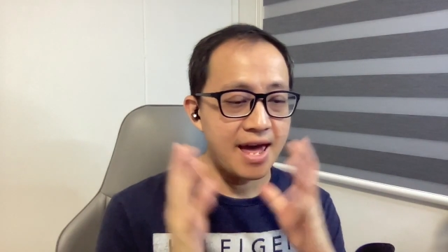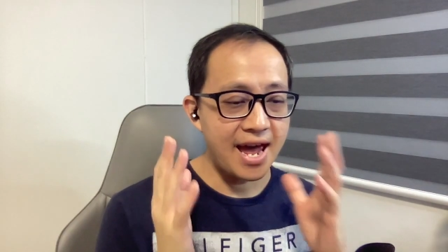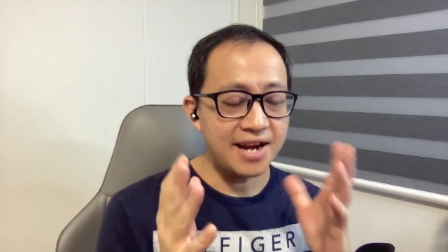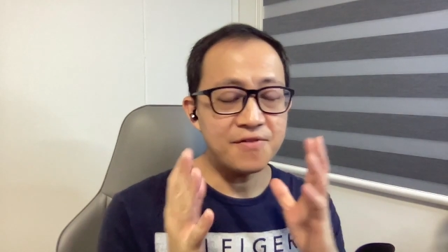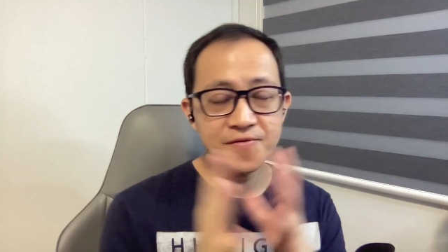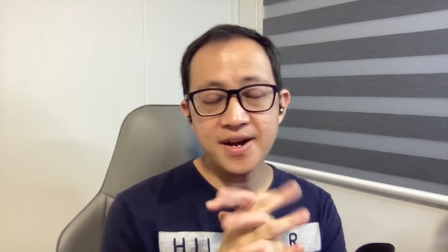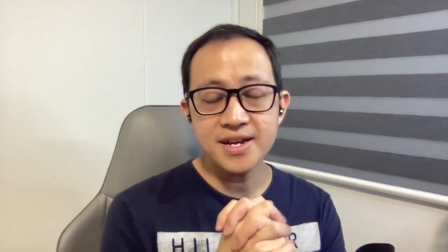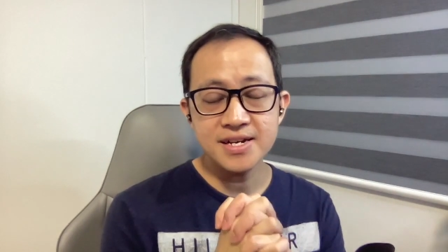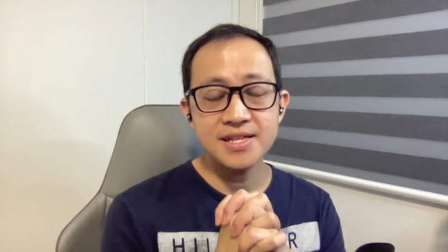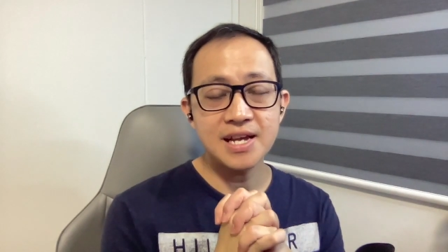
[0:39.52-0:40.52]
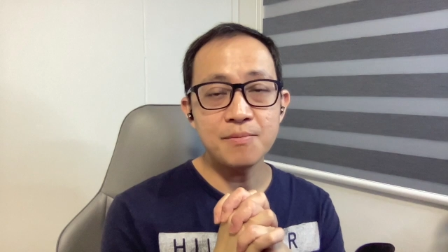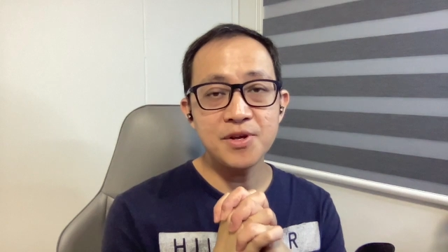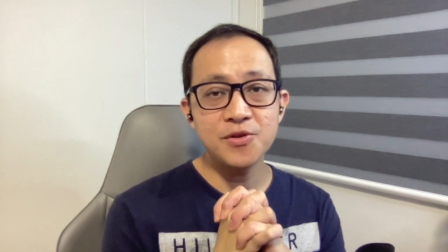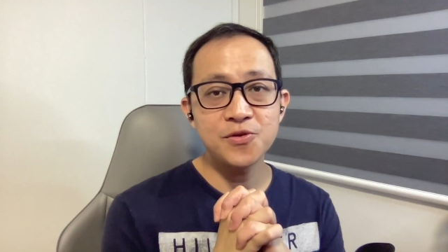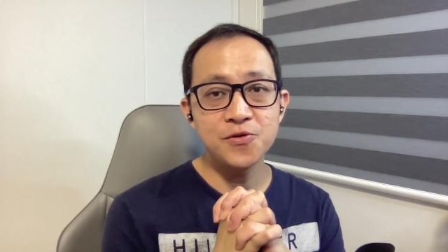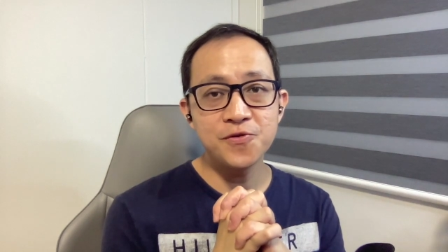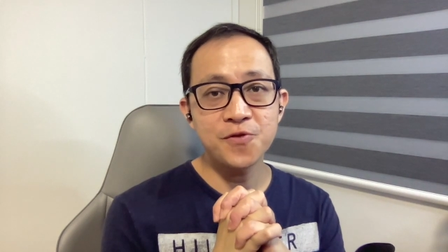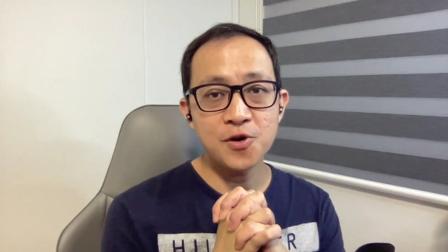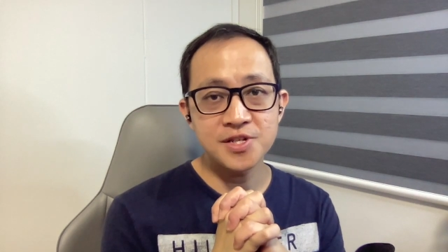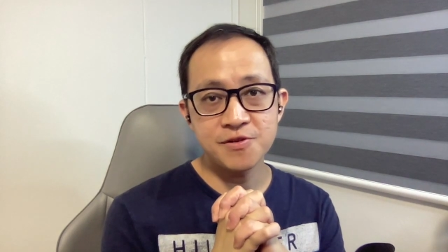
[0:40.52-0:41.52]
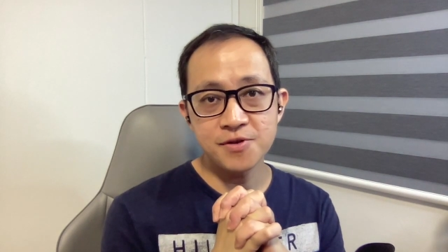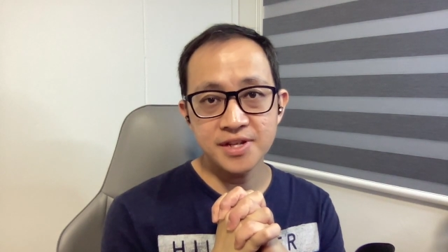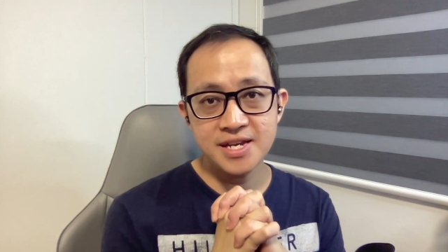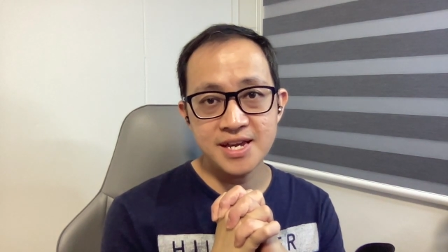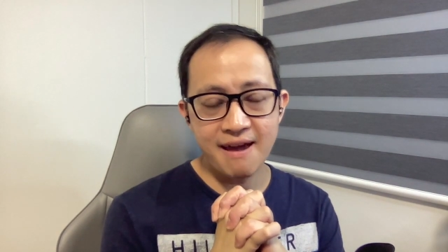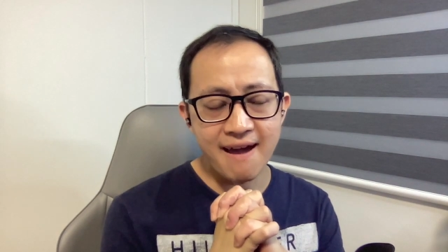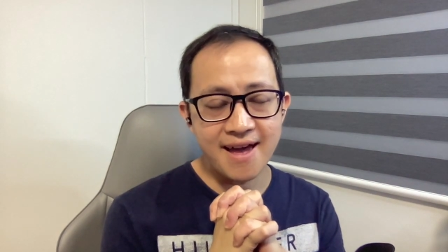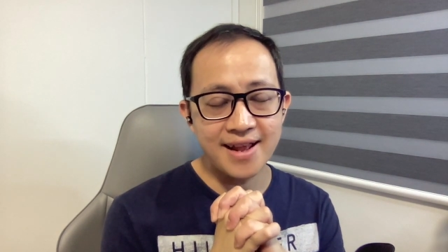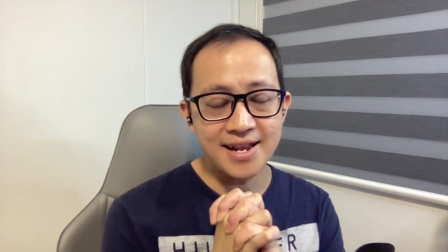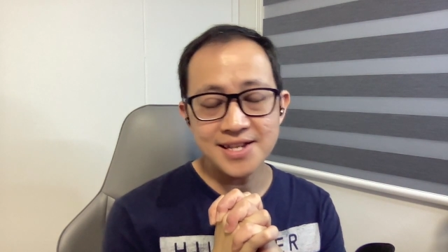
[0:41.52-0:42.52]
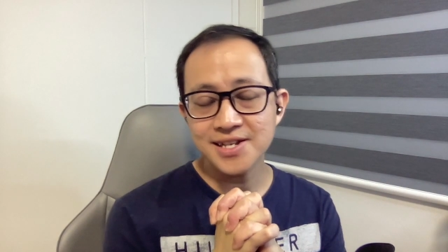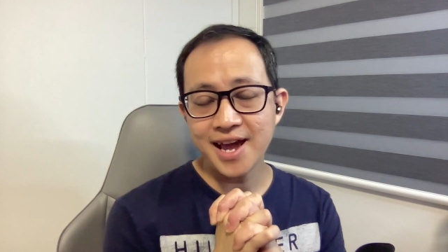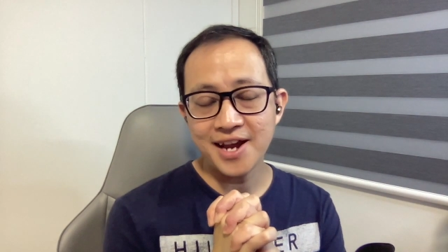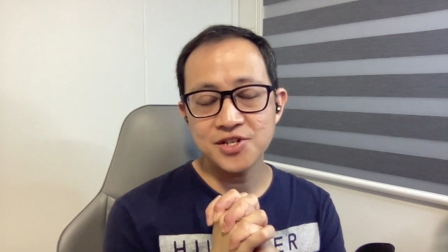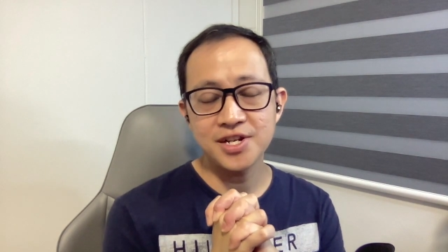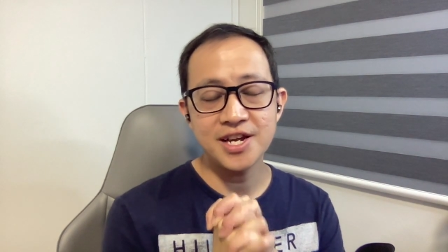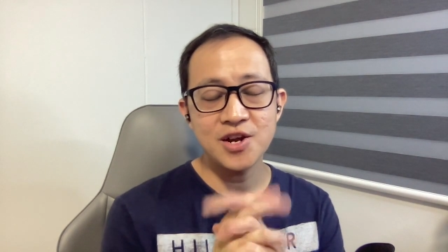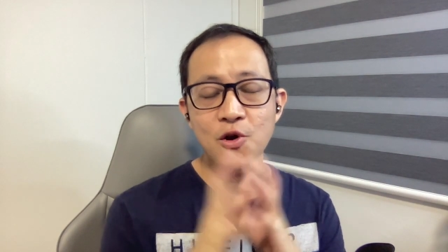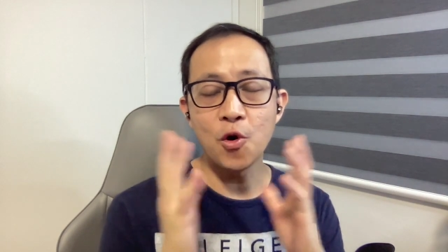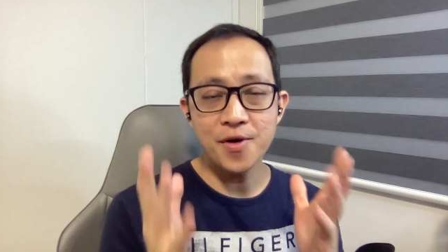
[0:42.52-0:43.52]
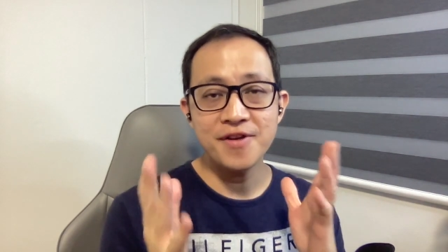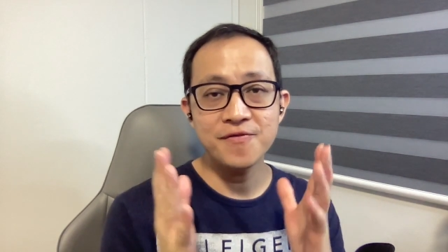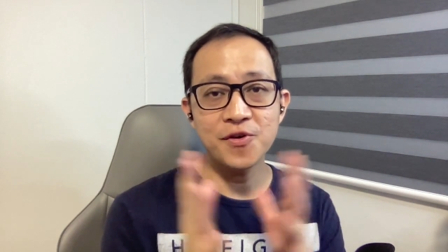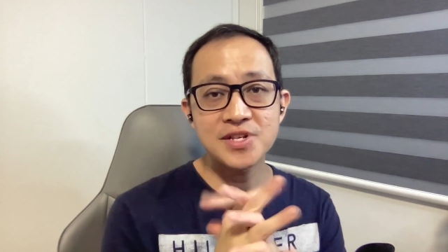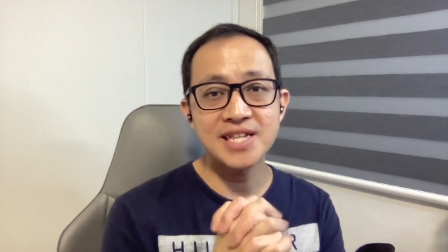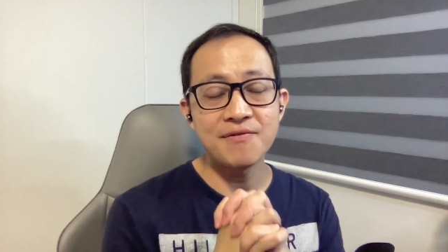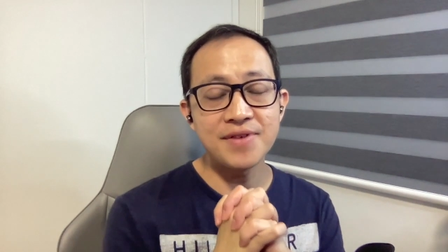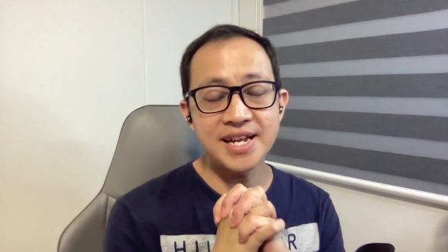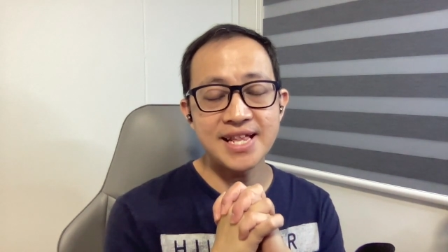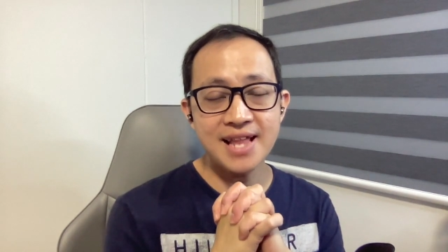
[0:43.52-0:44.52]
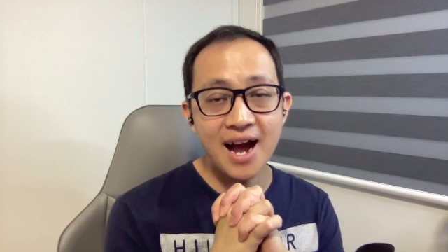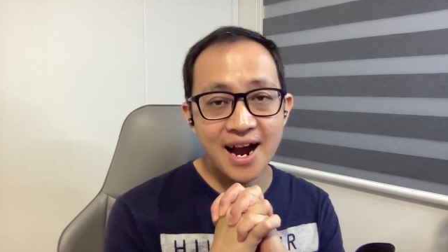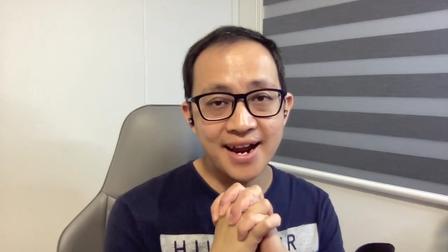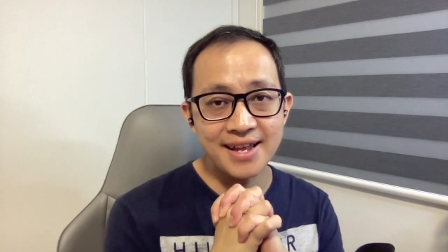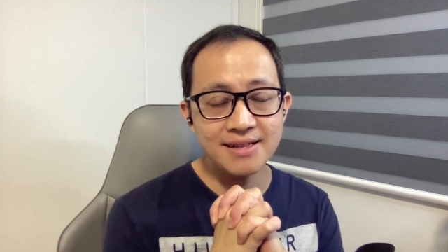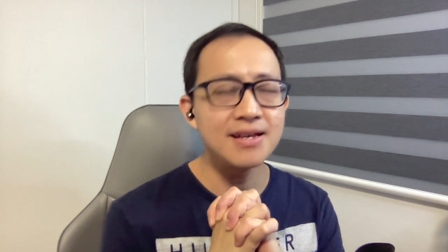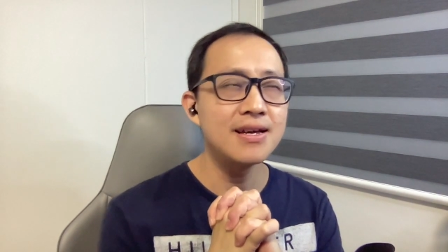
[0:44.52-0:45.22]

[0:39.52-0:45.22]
Edifier W240TN is actually going for $79.